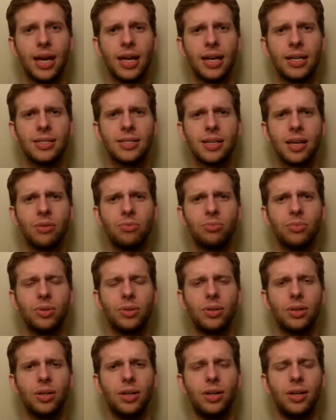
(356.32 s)
And I'd say,
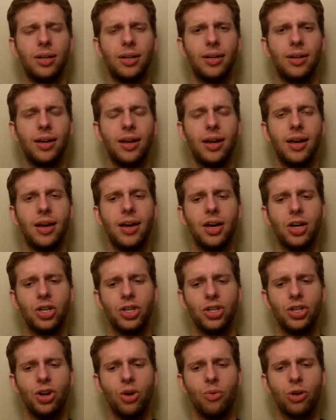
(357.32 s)

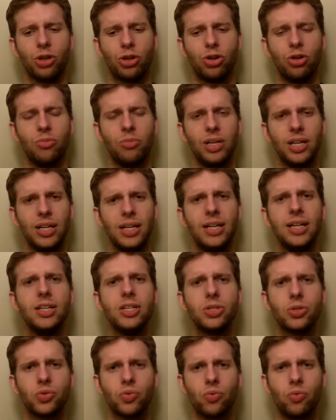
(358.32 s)
you know what Coumadin
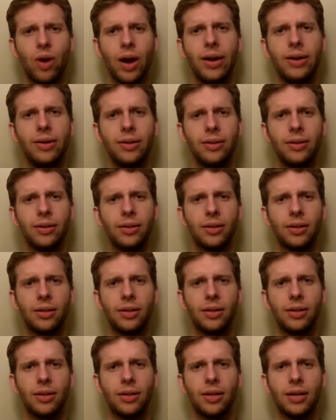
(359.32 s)
is, right?
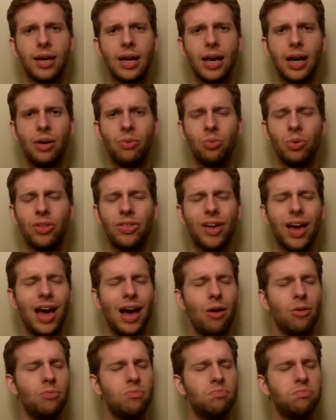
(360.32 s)
And
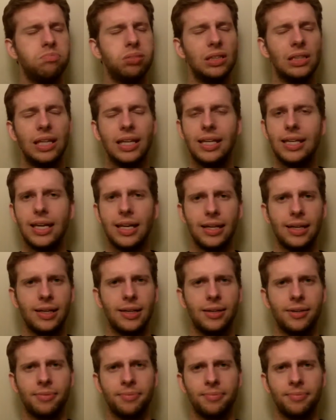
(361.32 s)
without blinking,